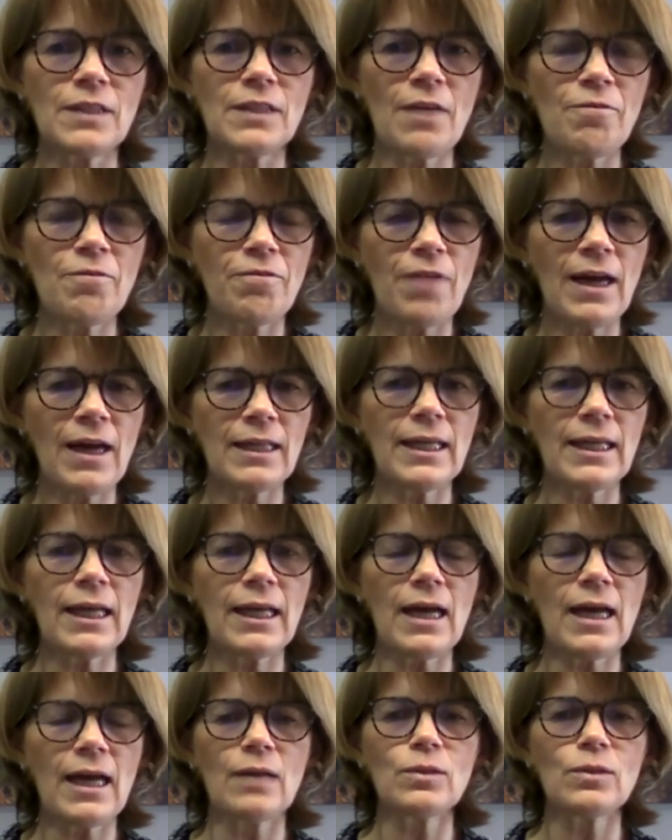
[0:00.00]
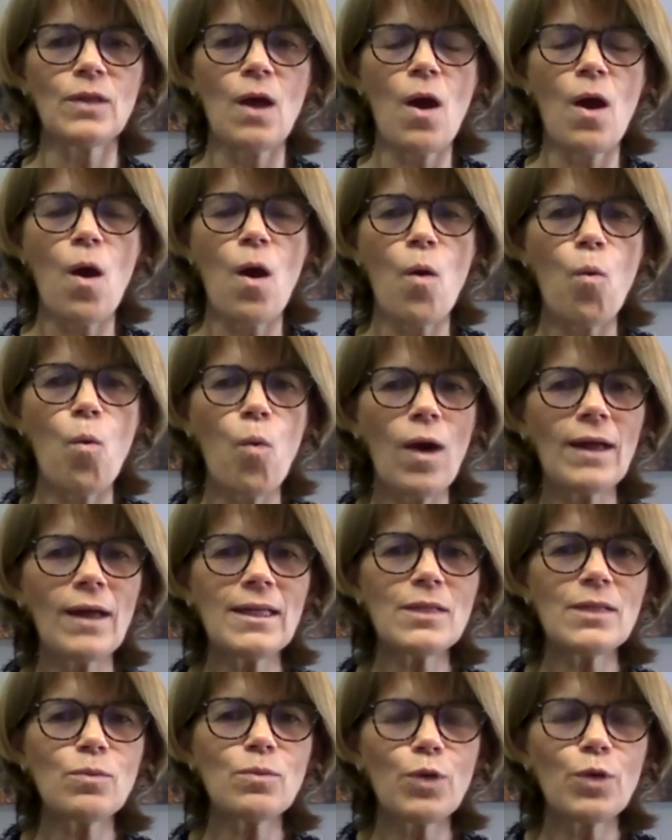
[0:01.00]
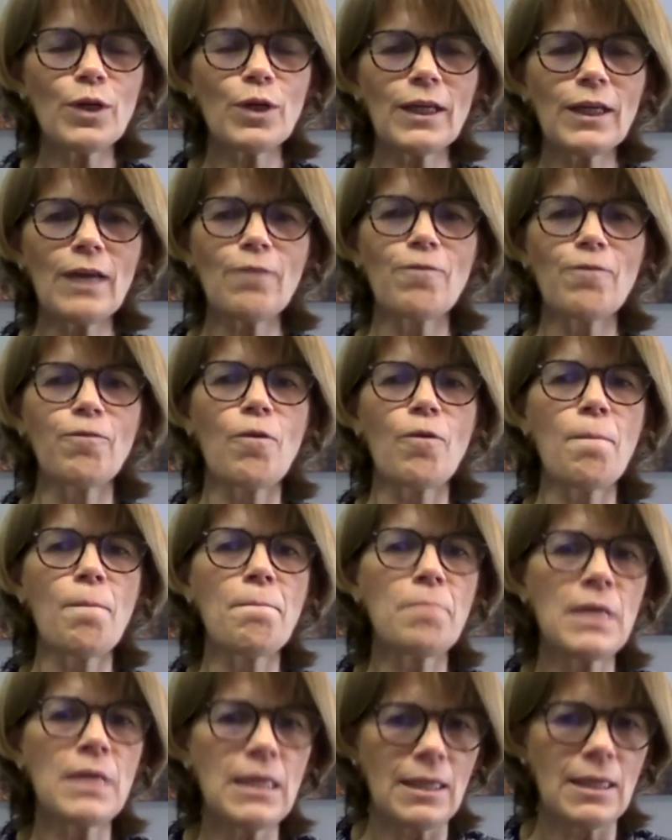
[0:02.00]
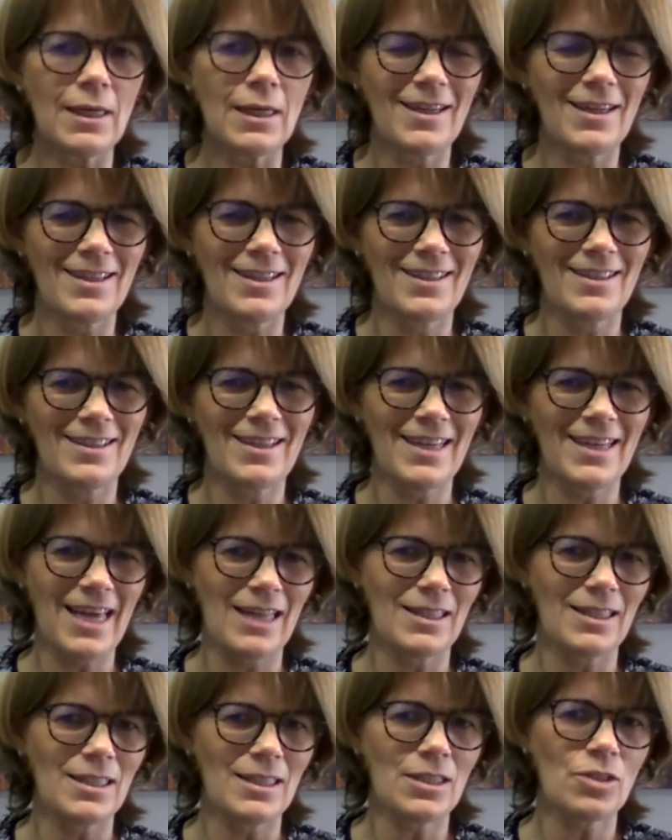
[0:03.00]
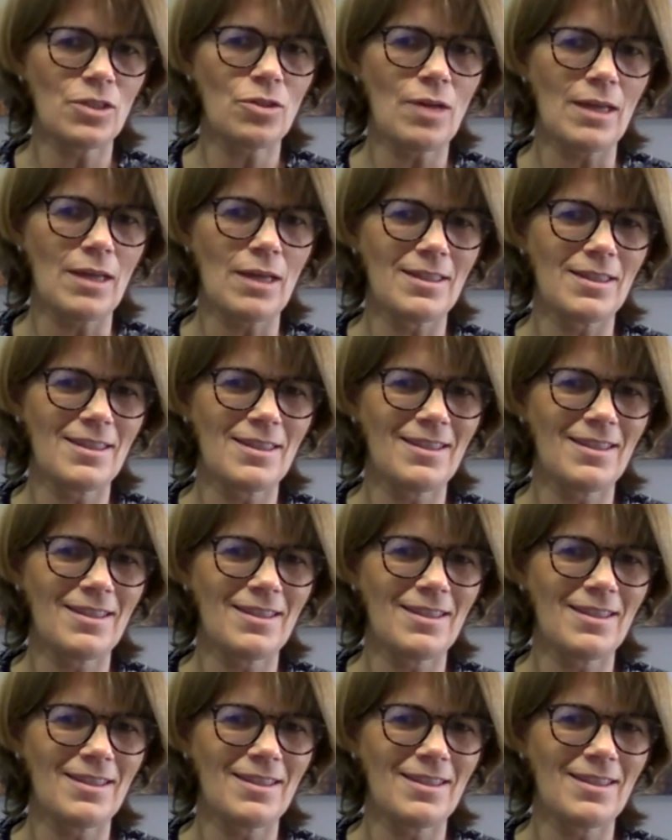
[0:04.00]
and finding out what is working for me against stress.